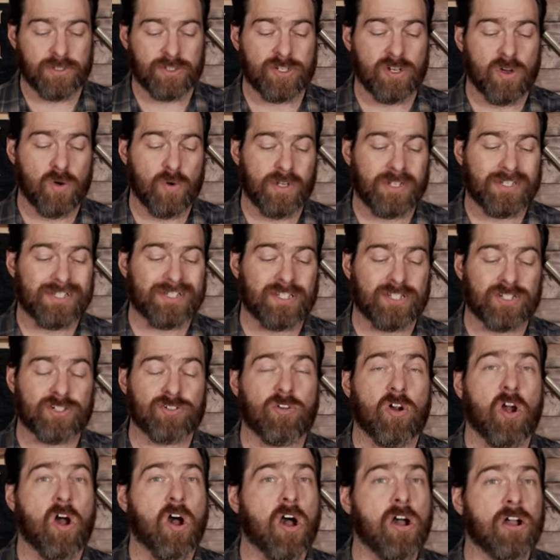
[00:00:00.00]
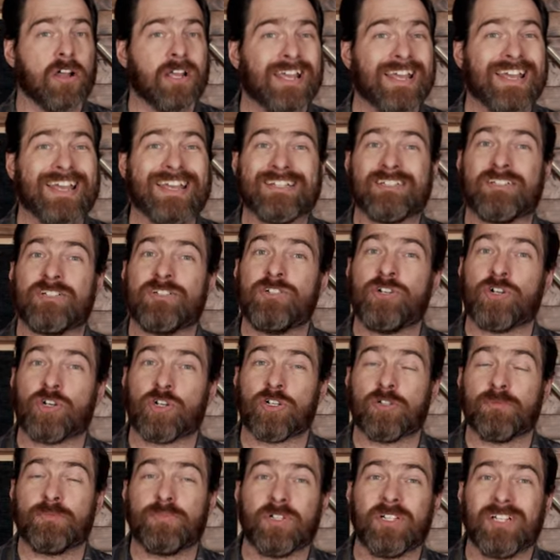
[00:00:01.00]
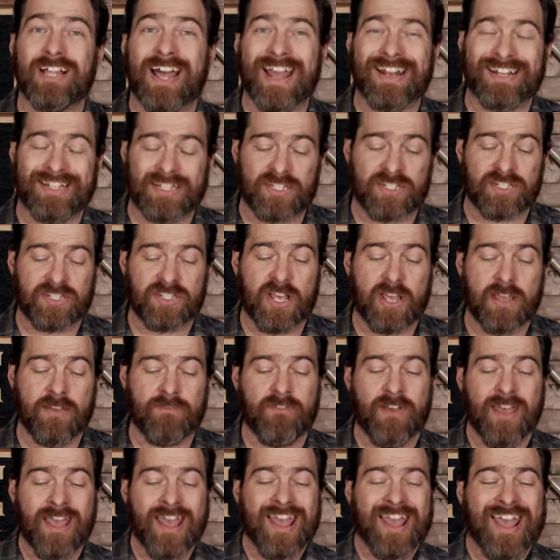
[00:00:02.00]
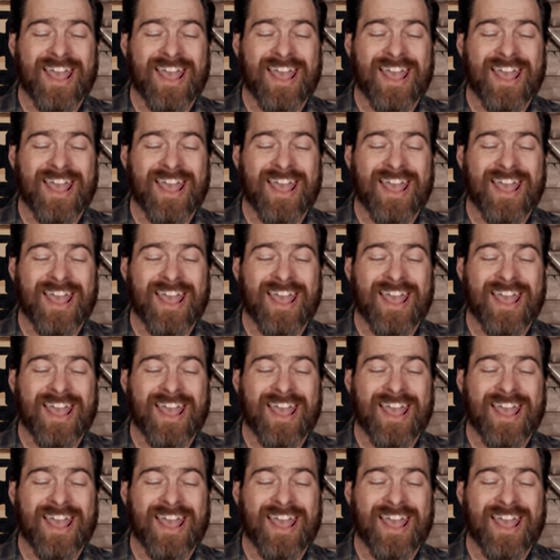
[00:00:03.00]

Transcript: so it's strong, it's durable, and it's safe,